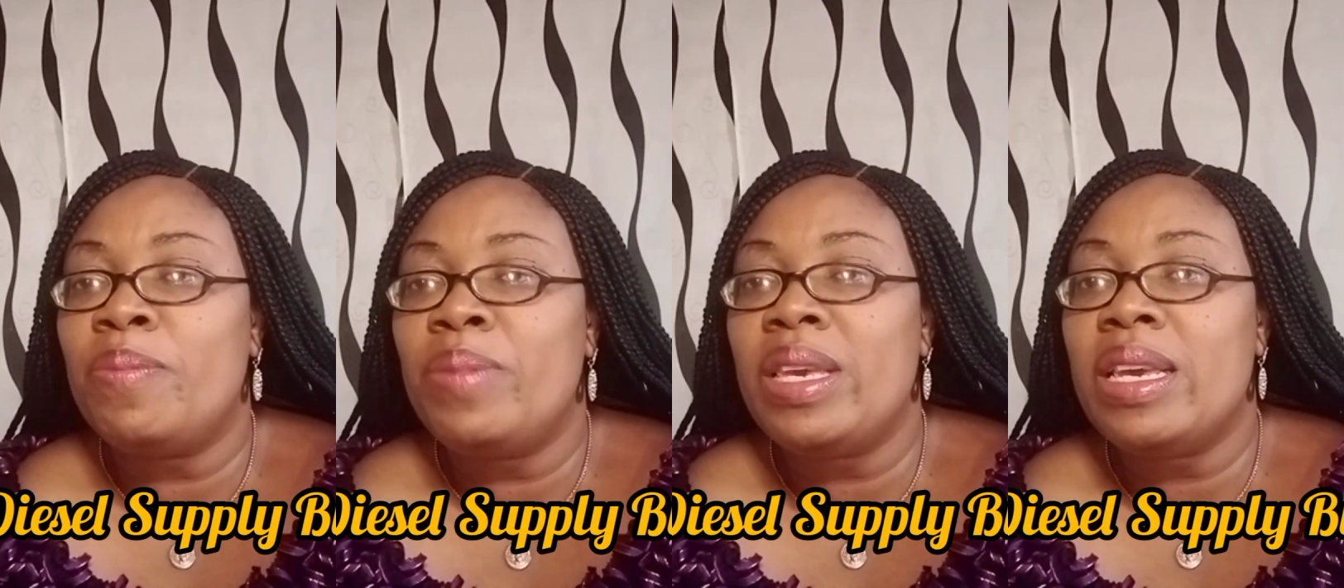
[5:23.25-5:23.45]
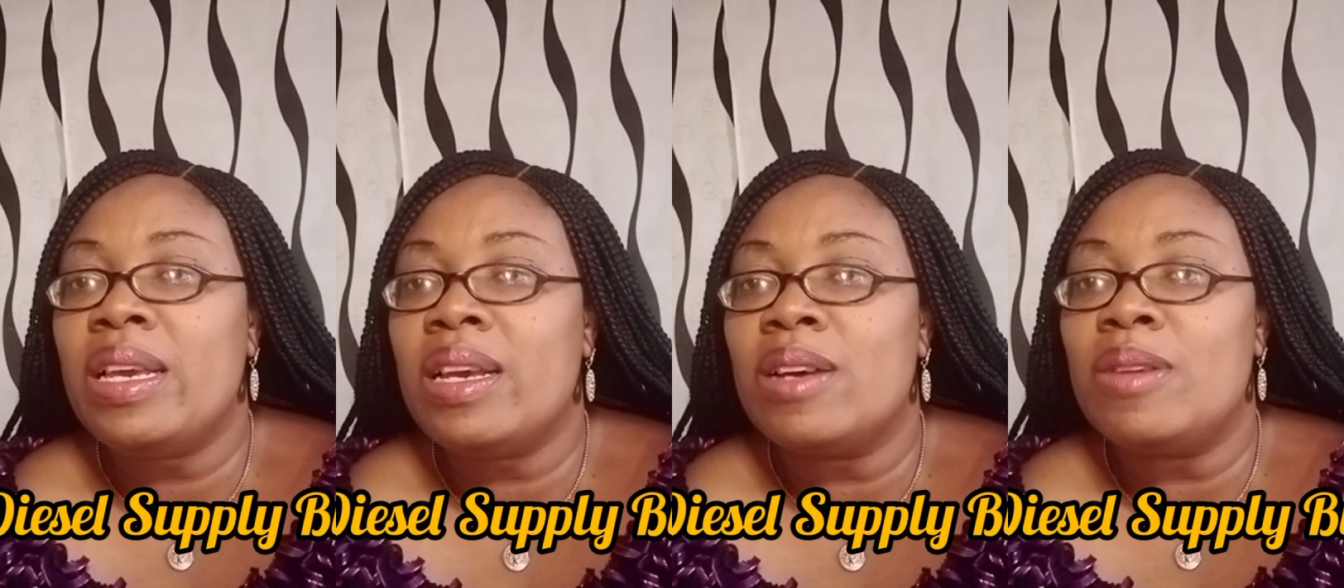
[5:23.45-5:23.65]

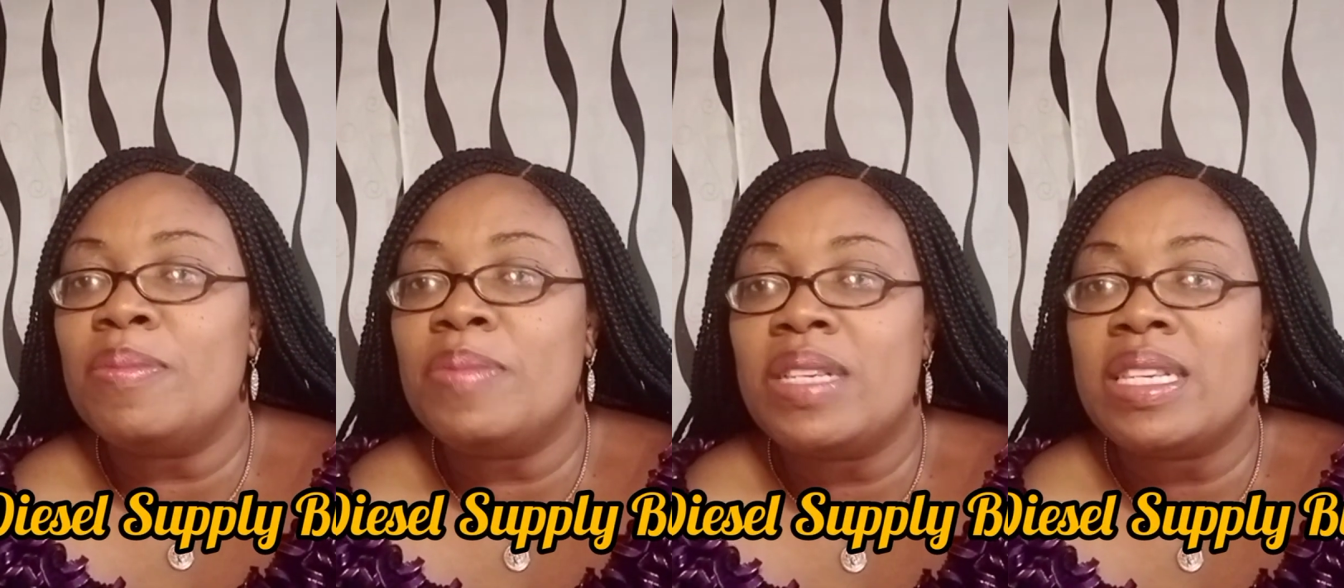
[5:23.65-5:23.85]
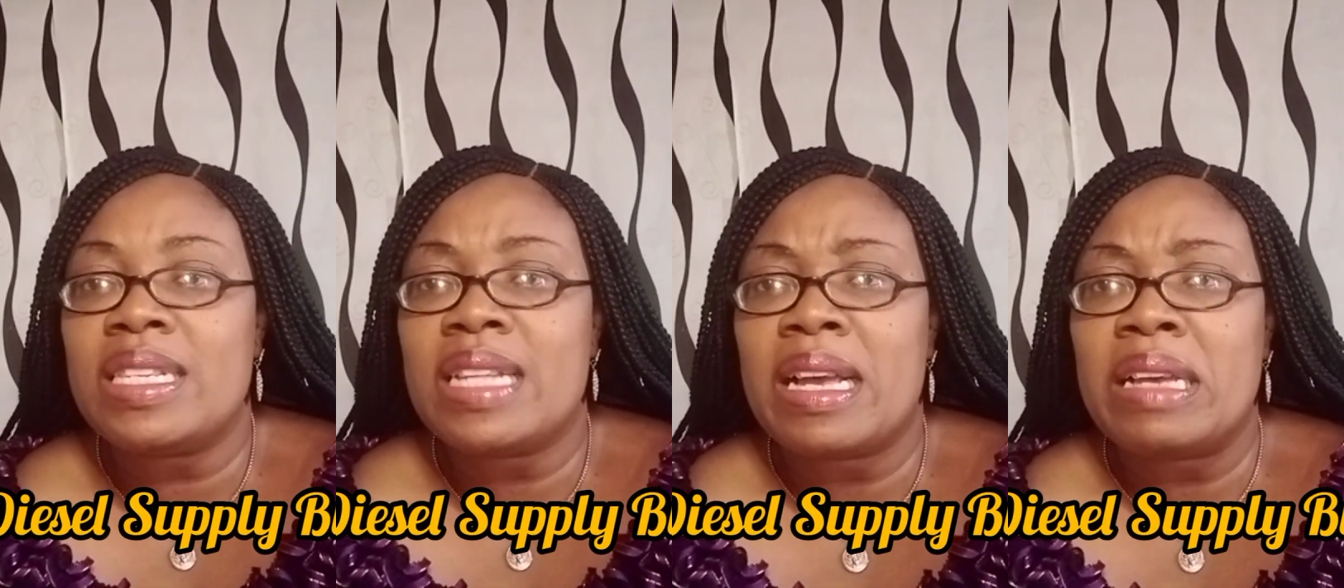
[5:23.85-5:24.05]
big
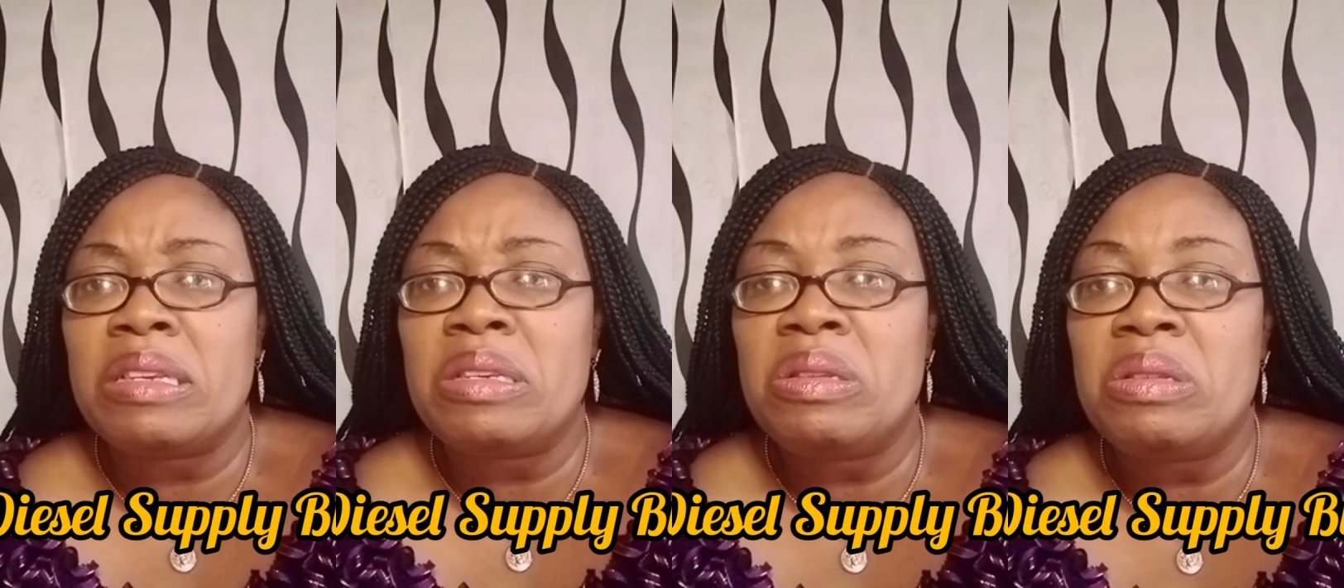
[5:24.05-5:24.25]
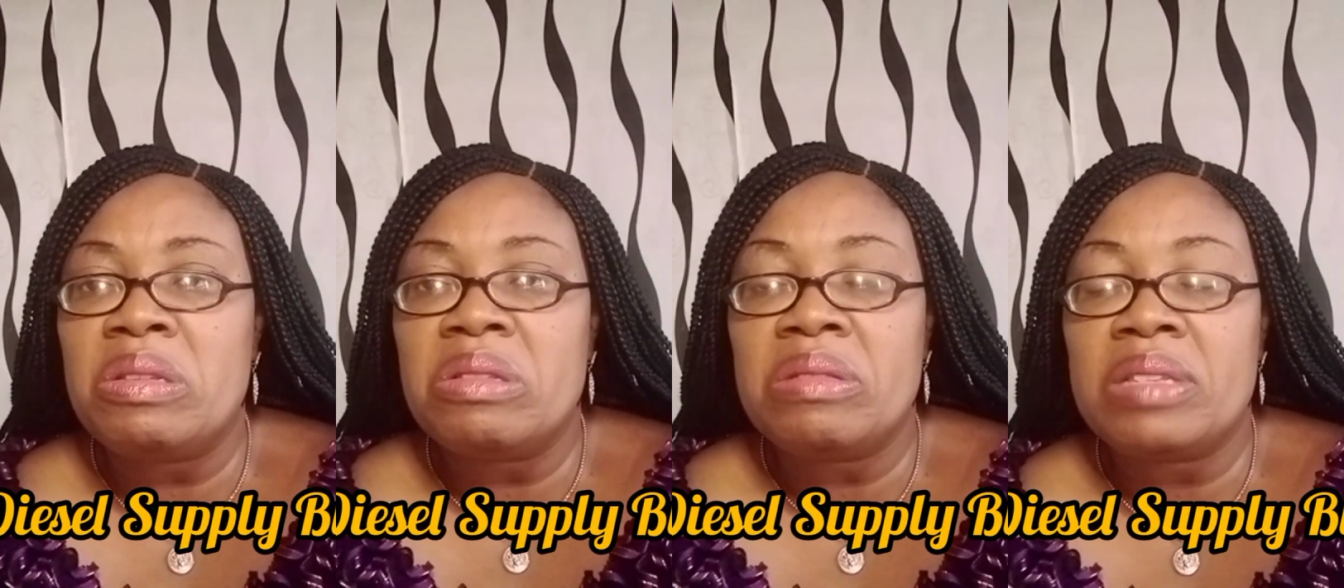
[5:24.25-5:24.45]
companies that
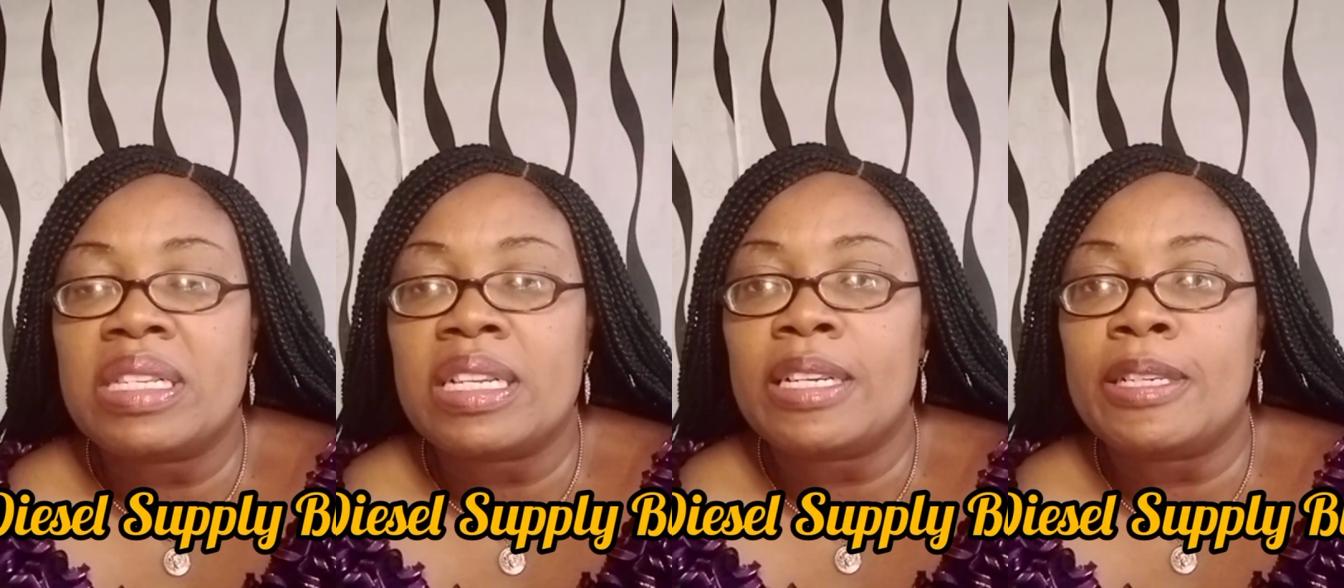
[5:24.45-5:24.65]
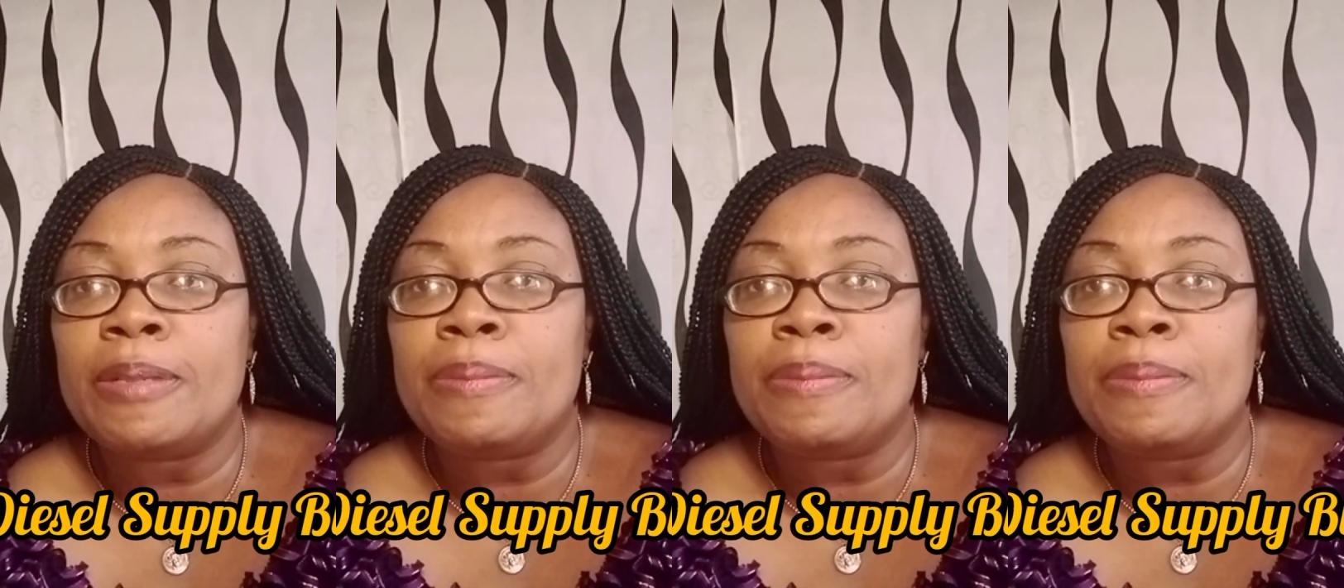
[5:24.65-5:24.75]
use